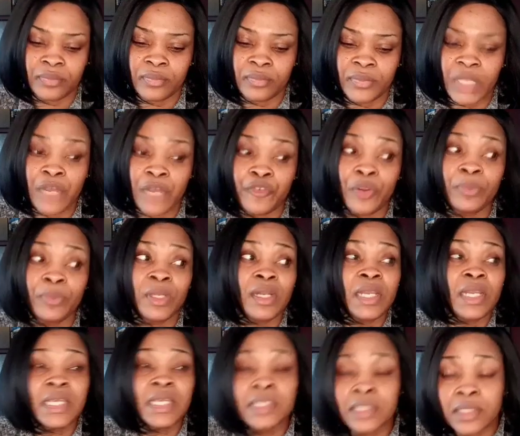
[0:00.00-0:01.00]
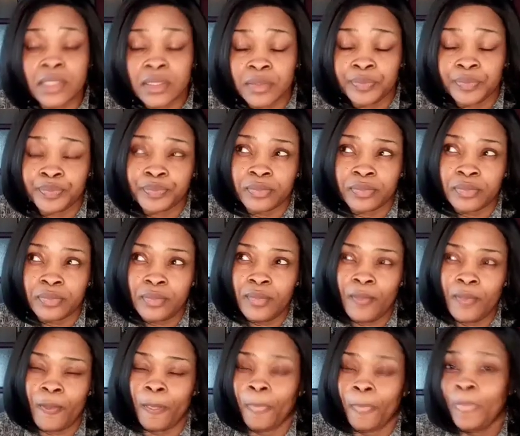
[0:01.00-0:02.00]
from the list,
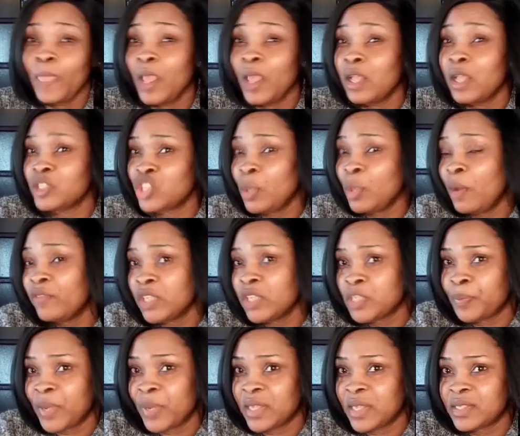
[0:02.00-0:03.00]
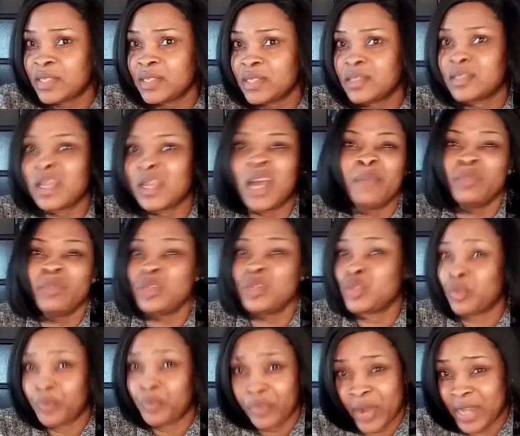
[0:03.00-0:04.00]
some of these places, I'm not
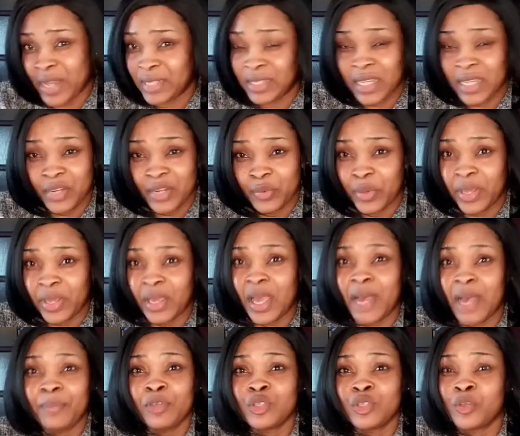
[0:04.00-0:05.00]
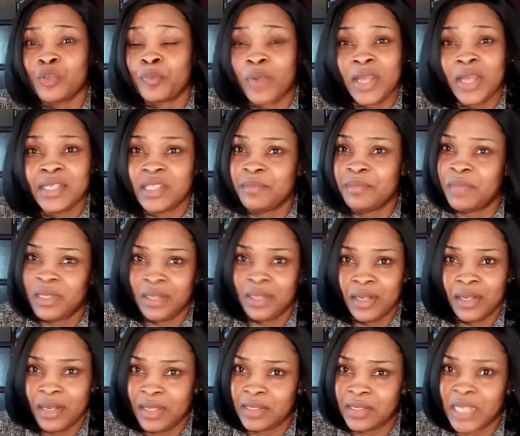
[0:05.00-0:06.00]
surprised anyway. I'm not surprised they made the
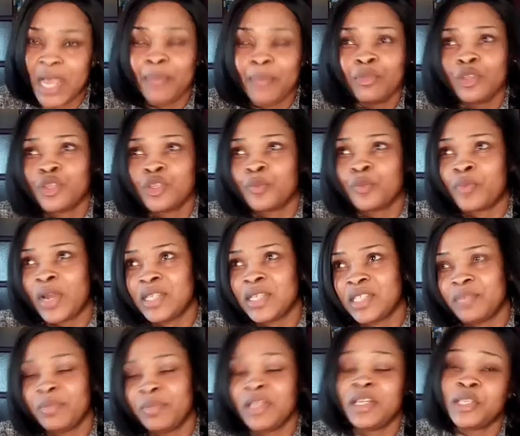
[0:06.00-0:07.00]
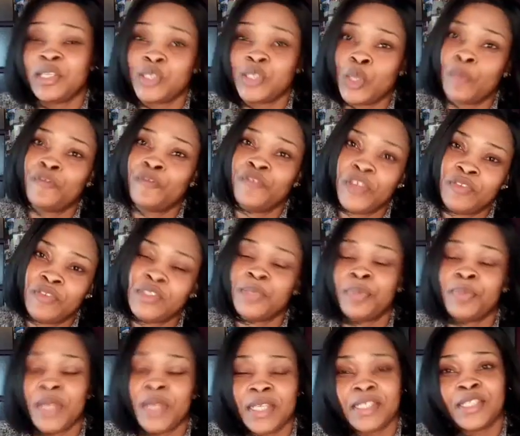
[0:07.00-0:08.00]
list. I'm not surprised they made the top 50
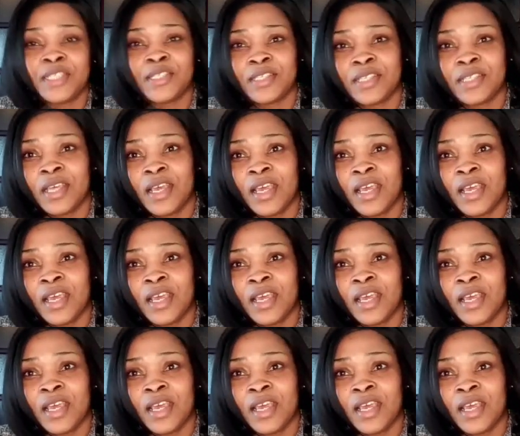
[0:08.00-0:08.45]
places